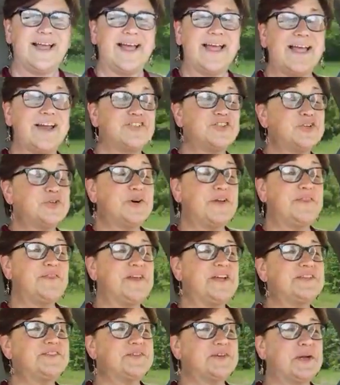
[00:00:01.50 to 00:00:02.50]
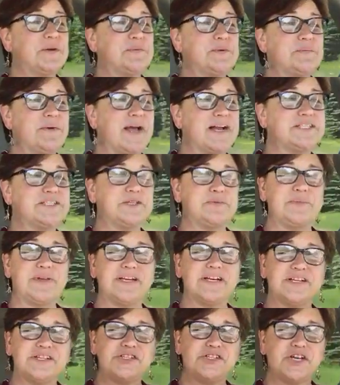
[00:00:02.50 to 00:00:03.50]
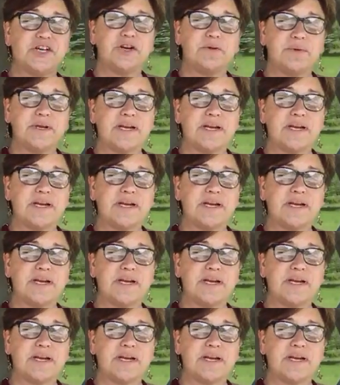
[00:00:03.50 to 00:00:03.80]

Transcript: Hey everyone, thanks for coming back to the BNS channel.